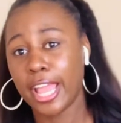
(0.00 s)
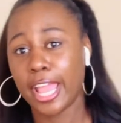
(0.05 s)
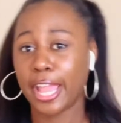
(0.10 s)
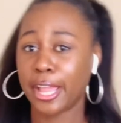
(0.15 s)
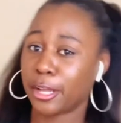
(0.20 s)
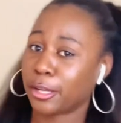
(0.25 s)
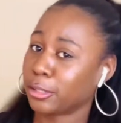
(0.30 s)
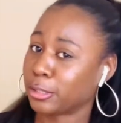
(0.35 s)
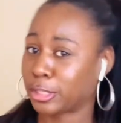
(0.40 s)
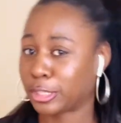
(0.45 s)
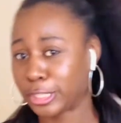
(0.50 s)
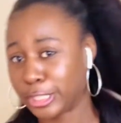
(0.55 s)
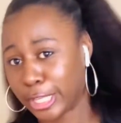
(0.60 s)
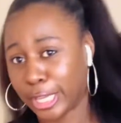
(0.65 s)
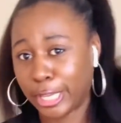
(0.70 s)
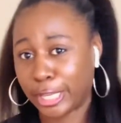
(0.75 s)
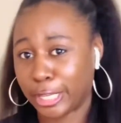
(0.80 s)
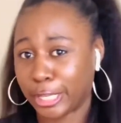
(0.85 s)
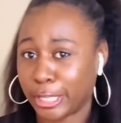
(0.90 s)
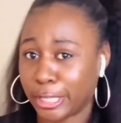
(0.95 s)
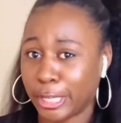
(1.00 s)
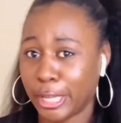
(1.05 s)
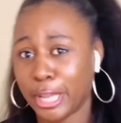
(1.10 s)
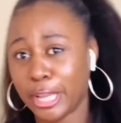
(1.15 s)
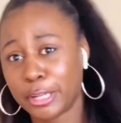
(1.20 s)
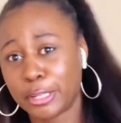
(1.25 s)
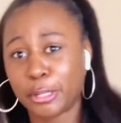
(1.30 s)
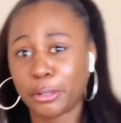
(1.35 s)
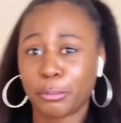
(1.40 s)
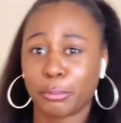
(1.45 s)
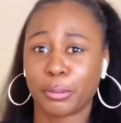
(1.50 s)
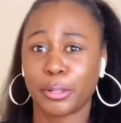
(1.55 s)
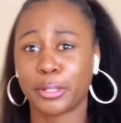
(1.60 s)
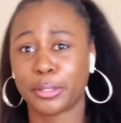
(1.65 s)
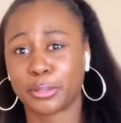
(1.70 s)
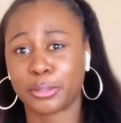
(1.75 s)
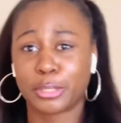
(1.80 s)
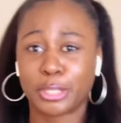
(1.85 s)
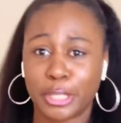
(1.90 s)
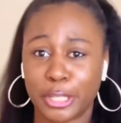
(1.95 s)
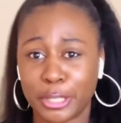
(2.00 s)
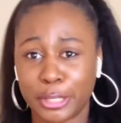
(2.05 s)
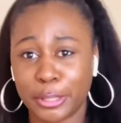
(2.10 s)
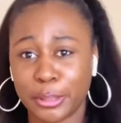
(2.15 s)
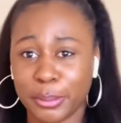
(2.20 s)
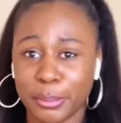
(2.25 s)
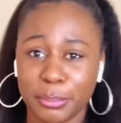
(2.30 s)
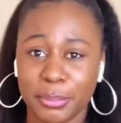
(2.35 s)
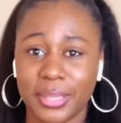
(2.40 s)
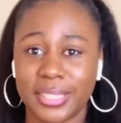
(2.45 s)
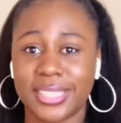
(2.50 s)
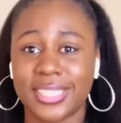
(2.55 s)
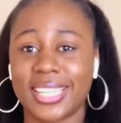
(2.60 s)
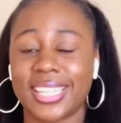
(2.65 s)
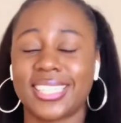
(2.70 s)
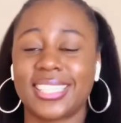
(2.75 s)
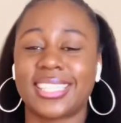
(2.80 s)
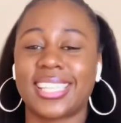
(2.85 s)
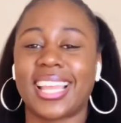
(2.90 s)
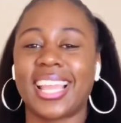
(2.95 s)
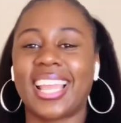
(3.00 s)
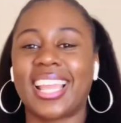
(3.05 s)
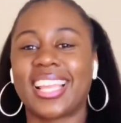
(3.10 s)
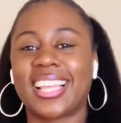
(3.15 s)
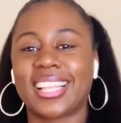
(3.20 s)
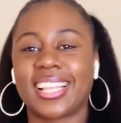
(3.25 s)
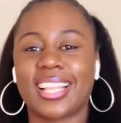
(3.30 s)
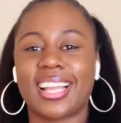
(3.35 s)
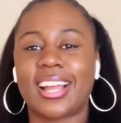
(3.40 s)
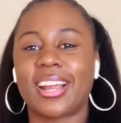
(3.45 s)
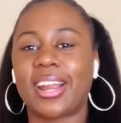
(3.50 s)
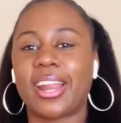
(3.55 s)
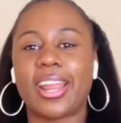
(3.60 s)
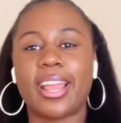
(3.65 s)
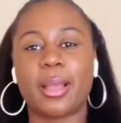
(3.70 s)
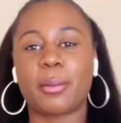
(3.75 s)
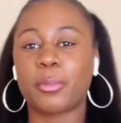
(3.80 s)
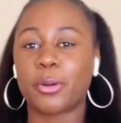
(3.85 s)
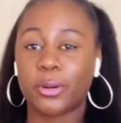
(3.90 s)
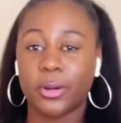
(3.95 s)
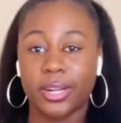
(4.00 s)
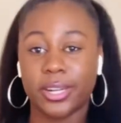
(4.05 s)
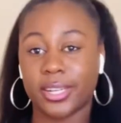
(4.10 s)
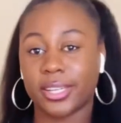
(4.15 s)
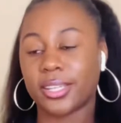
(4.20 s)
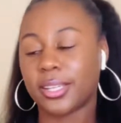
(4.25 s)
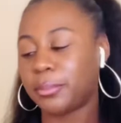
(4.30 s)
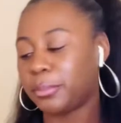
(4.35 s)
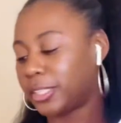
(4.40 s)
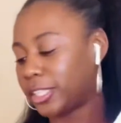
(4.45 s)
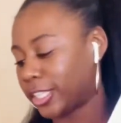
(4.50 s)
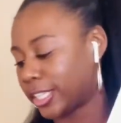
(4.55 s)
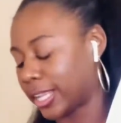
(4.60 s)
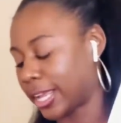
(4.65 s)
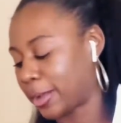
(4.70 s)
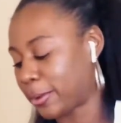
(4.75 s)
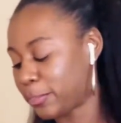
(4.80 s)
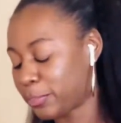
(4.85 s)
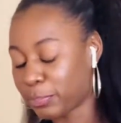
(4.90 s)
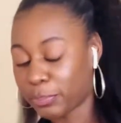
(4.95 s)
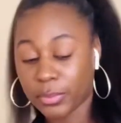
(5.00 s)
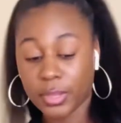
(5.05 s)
TLC, the real tip, as they say. All right, I'm corny. Let me chill out.